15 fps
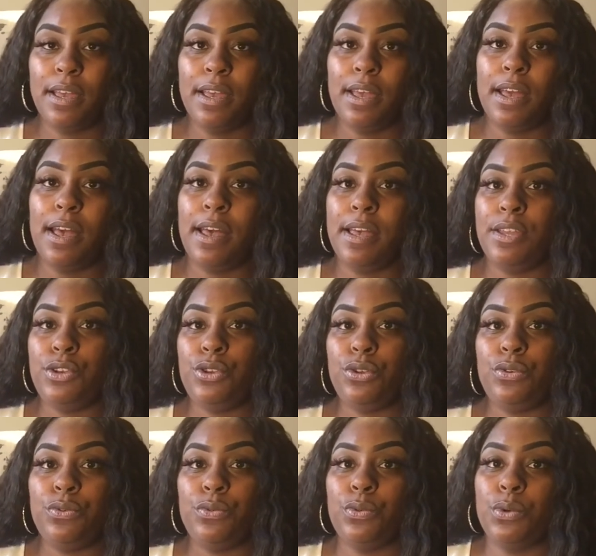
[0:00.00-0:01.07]
a
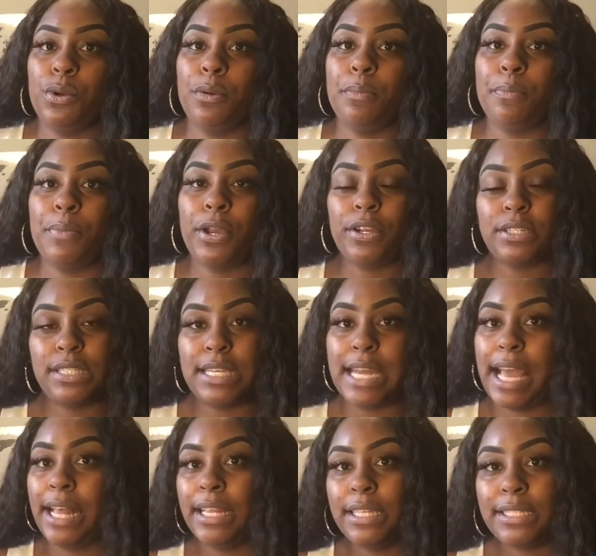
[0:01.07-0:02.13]
new
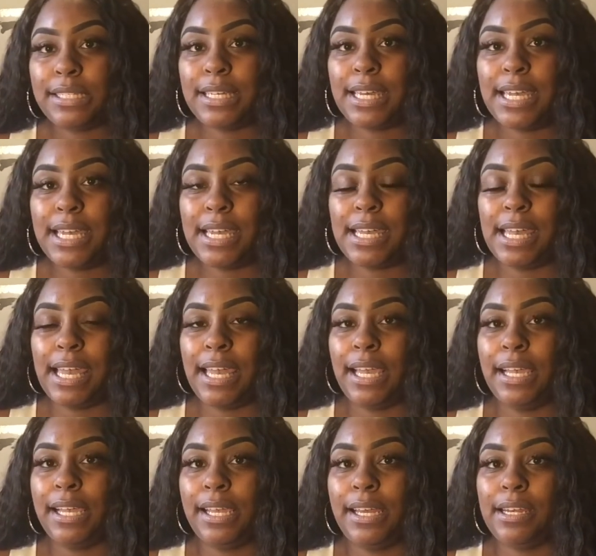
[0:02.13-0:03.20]
personality,
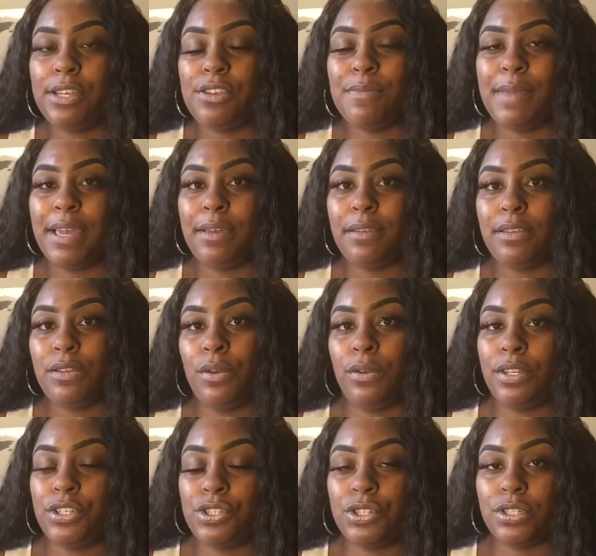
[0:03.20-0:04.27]
and you may
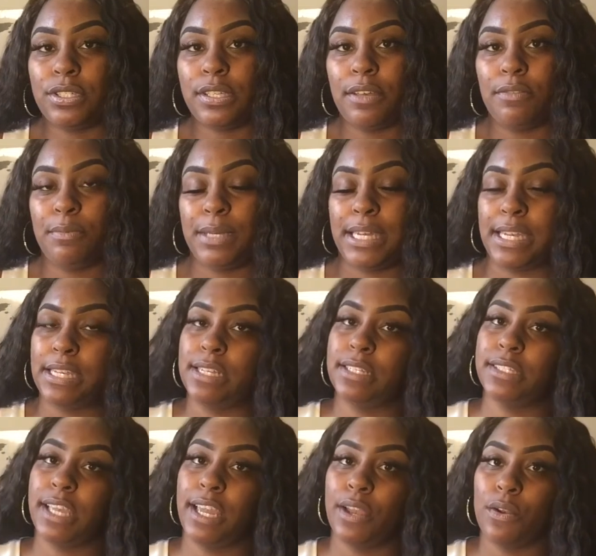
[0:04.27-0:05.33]
notice yourself begin to
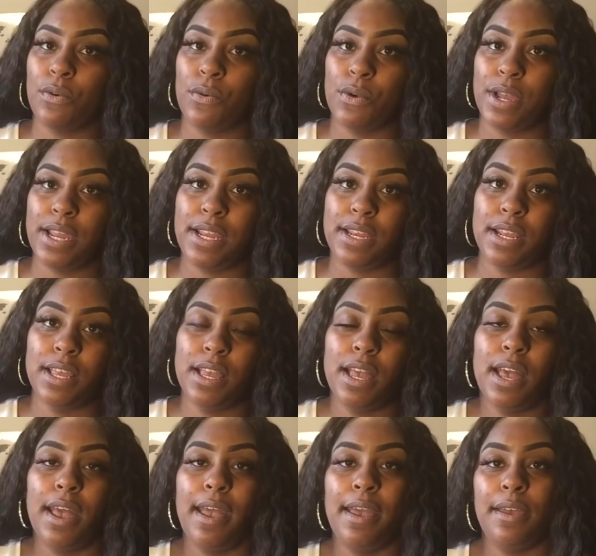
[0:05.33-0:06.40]
take on
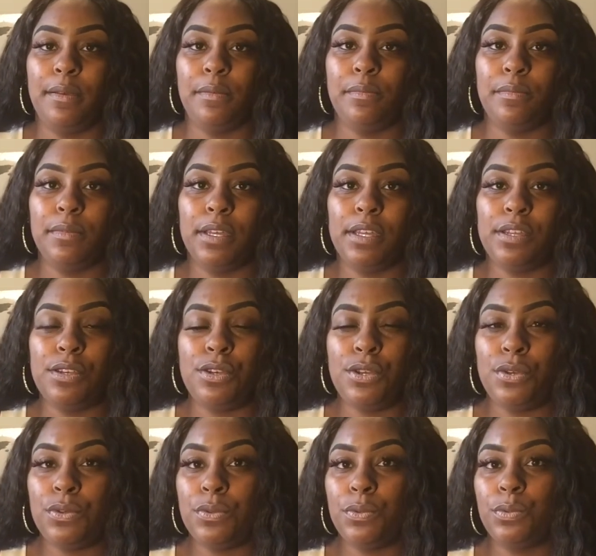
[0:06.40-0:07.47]

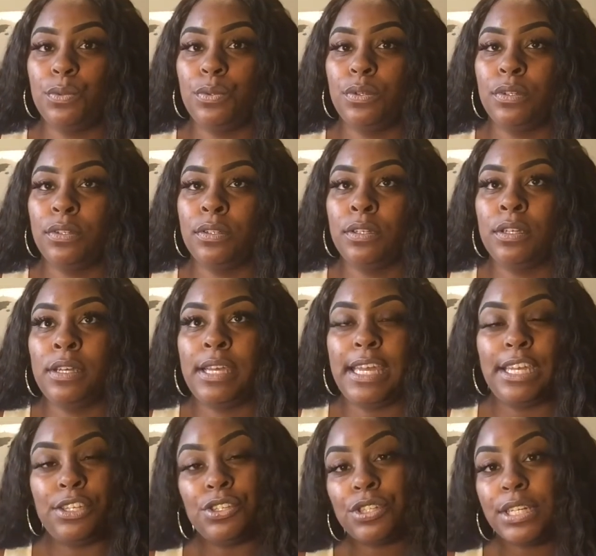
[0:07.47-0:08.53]
new
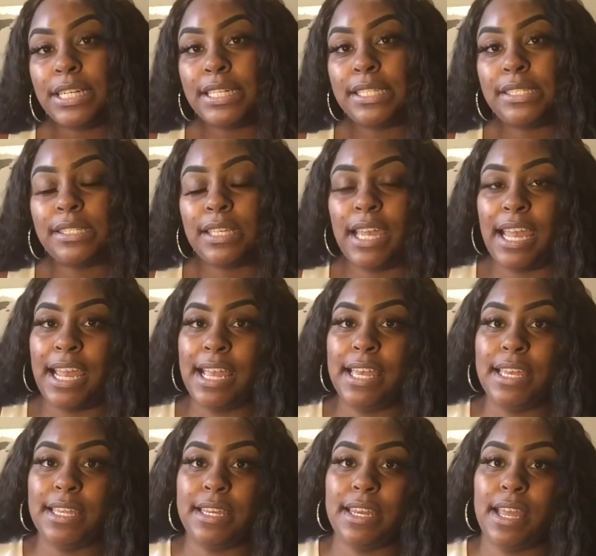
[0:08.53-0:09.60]
interests, and